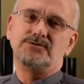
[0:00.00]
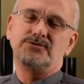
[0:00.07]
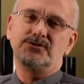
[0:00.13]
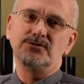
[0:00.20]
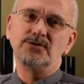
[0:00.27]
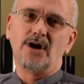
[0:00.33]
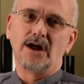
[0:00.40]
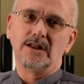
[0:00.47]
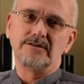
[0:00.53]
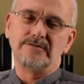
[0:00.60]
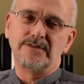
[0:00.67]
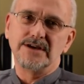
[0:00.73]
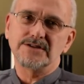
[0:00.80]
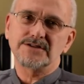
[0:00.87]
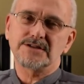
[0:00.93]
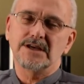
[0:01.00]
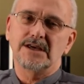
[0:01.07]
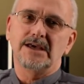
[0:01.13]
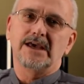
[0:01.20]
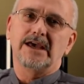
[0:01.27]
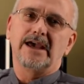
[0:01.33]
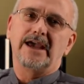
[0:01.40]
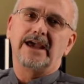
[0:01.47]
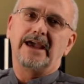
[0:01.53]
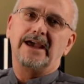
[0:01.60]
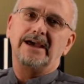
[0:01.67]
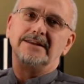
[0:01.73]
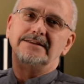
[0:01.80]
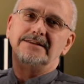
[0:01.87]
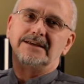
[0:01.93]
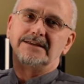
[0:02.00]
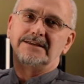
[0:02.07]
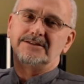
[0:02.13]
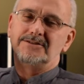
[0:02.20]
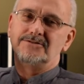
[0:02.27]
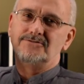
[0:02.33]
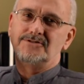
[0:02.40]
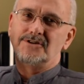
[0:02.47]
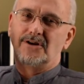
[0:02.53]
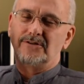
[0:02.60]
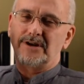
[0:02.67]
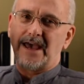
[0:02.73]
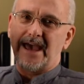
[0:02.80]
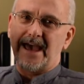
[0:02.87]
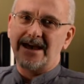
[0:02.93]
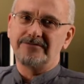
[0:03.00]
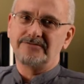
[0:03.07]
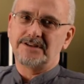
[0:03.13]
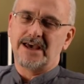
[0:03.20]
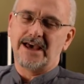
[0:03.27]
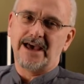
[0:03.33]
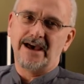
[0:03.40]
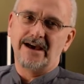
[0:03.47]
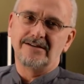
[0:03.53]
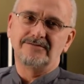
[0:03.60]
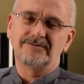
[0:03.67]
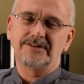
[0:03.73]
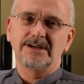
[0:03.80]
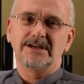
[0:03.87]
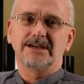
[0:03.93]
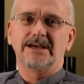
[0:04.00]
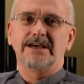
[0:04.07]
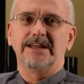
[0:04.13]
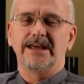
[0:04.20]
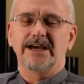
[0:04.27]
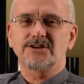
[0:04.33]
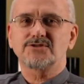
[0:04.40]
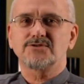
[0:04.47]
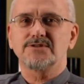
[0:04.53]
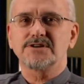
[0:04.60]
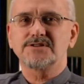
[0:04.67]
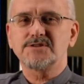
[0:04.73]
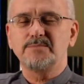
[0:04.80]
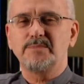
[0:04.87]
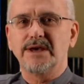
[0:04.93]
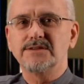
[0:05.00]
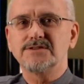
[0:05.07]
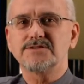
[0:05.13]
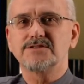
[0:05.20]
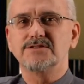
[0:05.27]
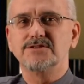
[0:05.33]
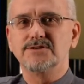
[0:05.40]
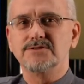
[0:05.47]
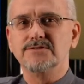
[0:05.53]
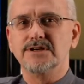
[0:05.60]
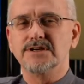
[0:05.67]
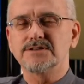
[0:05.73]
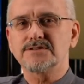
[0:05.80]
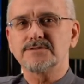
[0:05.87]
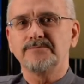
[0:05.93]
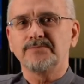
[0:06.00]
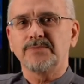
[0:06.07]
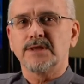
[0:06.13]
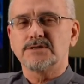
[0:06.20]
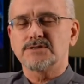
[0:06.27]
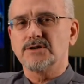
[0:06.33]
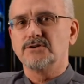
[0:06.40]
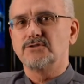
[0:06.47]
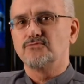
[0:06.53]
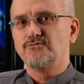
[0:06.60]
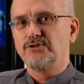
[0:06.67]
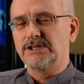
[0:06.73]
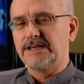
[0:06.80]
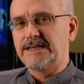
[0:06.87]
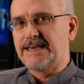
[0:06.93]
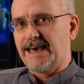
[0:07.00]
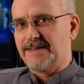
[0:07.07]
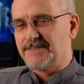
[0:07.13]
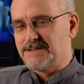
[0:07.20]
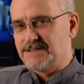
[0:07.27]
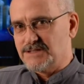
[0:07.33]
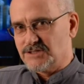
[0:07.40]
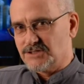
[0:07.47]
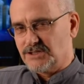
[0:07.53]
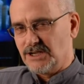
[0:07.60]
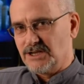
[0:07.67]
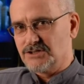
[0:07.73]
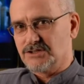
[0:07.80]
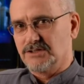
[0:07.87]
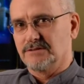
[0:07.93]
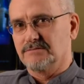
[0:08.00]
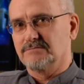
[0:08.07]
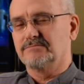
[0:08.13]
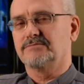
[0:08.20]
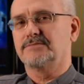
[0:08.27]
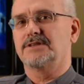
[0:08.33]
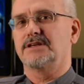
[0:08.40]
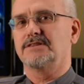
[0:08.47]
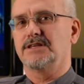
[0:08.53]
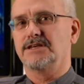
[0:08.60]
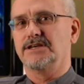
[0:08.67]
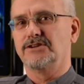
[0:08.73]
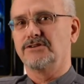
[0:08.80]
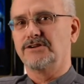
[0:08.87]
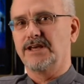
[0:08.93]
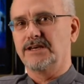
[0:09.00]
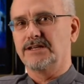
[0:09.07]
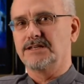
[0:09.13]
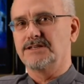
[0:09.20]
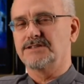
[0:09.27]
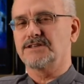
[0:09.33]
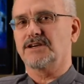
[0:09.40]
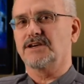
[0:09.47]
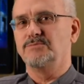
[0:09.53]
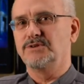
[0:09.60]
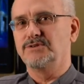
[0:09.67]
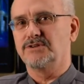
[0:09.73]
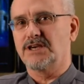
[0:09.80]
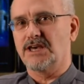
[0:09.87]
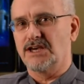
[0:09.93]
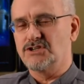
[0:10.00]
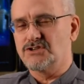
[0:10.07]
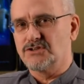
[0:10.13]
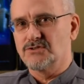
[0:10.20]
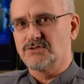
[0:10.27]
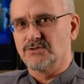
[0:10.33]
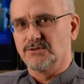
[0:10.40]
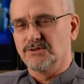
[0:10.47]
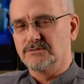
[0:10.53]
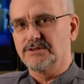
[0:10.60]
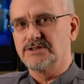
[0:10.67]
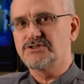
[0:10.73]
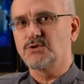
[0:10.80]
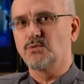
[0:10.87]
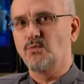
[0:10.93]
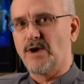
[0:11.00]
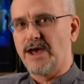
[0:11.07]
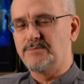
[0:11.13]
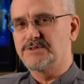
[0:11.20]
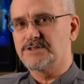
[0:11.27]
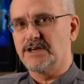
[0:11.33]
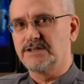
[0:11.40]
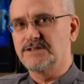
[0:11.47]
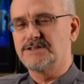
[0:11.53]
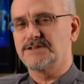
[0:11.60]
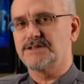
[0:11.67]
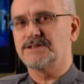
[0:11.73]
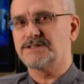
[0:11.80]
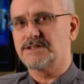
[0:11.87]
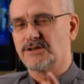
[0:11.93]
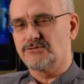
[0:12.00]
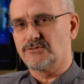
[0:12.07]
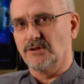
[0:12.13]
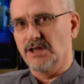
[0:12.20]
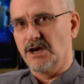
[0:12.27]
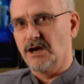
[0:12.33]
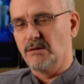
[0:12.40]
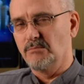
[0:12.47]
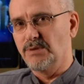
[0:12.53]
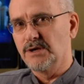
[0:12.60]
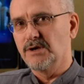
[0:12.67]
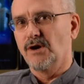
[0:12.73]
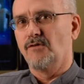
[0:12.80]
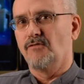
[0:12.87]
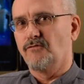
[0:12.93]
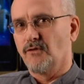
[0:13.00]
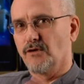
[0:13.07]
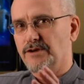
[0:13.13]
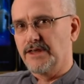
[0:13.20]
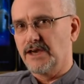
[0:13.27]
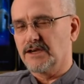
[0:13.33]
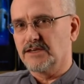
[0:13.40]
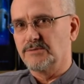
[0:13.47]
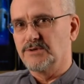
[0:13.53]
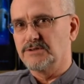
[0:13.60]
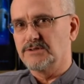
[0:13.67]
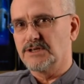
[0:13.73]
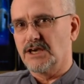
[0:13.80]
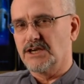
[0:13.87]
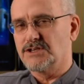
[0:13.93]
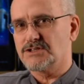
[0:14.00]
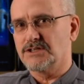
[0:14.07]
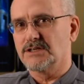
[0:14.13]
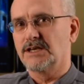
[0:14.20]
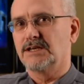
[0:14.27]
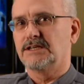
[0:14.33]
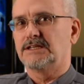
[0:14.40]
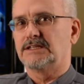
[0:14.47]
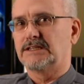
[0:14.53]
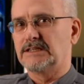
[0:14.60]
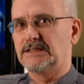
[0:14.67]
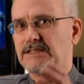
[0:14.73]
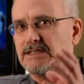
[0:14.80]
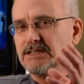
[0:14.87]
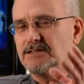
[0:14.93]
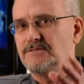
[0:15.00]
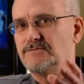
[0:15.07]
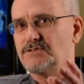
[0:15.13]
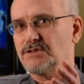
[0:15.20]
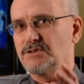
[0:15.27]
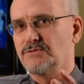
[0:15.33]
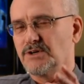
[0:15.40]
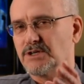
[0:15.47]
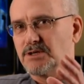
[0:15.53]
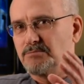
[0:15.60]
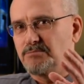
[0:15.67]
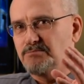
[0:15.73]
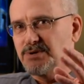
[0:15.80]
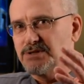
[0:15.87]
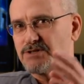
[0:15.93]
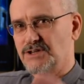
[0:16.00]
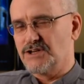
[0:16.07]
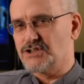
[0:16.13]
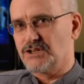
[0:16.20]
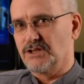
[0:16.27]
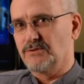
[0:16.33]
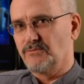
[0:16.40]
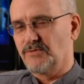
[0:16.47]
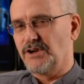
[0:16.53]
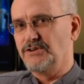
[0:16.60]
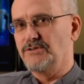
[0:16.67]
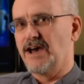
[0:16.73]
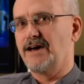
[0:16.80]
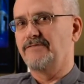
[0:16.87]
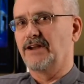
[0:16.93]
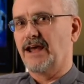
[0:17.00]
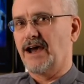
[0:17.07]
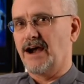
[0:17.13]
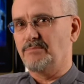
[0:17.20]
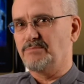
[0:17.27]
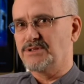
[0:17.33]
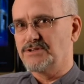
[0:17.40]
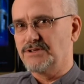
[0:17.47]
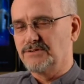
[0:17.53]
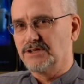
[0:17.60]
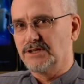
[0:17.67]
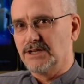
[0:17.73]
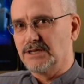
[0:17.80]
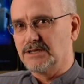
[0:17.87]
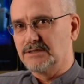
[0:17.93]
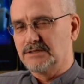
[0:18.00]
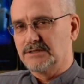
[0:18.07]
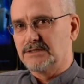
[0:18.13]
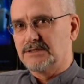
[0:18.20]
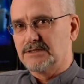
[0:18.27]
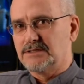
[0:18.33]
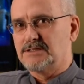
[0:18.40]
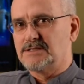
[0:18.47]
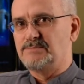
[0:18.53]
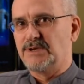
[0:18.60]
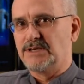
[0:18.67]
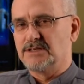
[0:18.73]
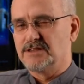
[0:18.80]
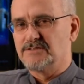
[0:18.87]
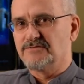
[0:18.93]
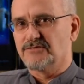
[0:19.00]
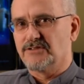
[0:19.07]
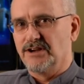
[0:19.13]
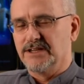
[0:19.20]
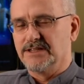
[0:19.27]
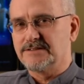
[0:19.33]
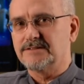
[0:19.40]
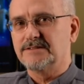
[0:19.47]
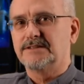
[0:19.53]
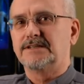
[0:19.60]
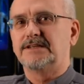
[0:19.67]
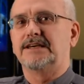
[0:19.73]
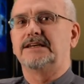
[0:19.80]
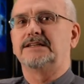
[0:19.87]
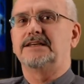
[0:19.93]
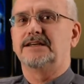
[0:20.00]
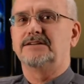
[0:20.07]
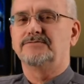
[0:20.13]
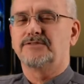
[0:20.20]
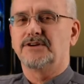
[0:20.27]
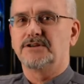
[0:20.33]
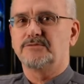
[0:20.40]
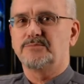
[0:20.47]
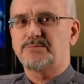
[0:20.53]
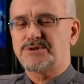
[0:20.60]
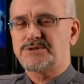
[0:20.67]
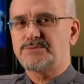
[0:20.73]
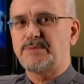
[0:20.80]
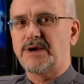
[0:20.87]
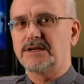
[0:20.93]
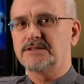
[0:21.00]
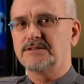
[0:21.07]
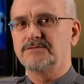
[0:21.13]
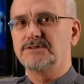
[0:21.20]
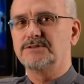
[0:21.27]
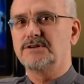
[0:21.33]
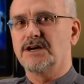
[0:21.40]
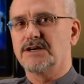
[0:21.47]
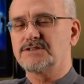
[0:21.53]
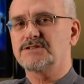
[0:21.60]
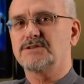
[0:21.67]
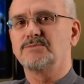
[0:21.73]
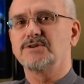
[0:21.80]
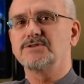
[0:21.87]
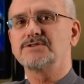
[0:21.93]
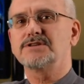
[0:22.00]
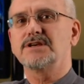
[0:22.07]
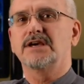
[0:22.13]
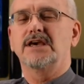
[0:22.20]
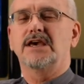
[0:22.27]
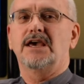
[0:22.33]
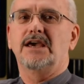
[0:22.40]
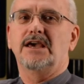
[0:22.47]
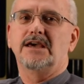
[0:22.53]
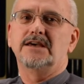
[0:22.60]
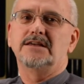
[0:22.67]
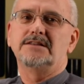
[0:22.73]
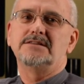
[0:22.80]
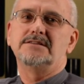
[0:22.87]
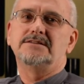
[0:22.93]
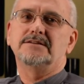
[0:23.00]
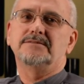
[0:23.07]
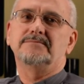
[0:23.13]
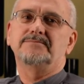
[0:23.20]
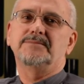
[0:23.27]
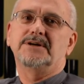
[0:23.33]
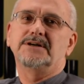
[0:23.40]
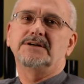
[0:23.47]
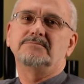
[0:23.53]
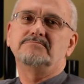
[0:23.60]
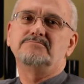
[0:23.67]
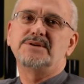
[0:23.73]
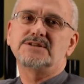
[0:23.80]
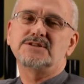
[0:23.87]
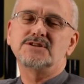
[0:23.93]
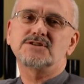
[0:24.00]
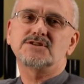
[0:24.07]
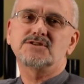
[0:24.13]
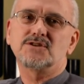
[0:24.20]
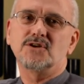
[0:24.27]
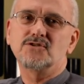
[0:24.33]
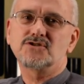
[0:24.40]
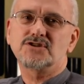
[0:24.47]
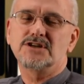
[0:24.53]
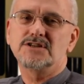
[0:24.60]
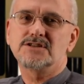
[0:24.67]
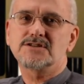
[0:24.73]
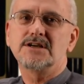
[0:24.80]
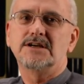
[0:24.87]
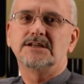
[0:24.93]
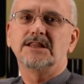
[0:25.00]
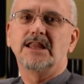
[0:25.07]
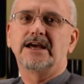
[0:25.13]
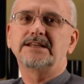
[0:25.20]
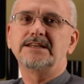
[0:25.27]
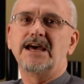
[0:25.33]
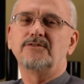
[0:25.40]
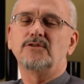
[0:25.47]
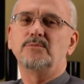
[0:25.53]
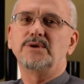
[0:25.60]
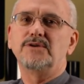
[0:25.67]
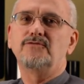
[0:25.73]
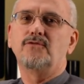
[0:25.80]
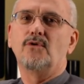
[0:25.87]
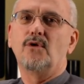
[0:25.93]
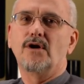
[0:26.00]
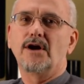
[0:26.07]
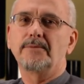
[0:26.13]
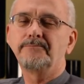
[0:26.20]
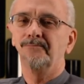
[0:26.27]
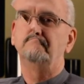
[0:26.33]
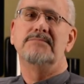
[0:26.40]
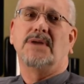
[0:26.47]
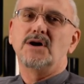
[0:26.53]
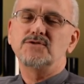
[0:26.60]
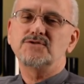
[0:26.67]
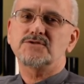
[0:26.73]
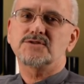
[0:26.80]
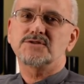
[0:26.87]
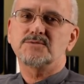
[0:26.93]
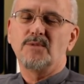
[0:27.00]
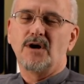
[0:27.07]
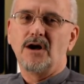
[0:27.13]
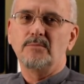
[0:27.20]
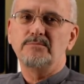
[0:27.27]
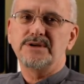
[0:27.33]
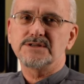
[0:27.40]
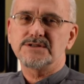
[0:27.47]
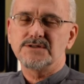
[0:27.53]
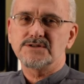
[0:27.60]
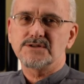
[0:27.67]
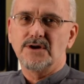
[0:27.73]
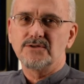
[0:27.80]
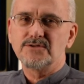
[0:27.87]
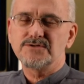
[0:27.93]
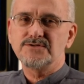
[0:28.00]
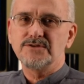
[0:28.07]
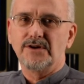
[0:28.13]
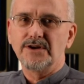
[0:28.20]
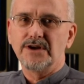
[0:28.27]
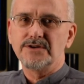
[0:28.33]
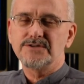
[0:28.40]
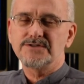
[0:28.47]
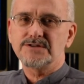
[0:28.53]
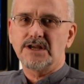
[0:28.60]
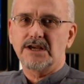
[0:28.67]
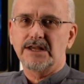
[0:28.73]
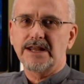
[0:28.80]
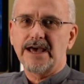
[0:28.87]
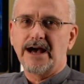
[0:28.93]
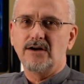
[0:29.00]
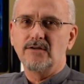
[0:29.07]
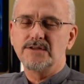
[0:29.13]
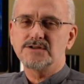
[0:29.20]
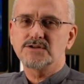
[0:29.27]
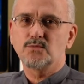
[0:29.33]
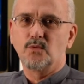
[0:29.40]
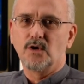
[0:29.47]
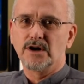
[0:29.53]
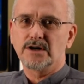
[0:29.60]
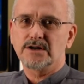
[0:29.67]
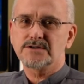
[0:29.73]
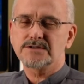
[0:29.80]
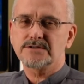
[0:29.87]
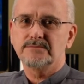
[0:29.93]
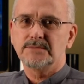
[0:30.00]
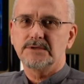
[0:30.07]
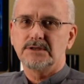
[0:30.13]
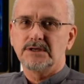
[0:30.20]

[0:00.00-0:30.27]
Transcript: do all of this, and you don't have to have an extra expense to do this. So to really get the distinction that the internet is a communication tool, that your website is a central hub for that communication, leaves you in a position where you have an opportunity to be in the front and get in front of prospective new customers and business associates like never before. Most small business owners don't understand how this works.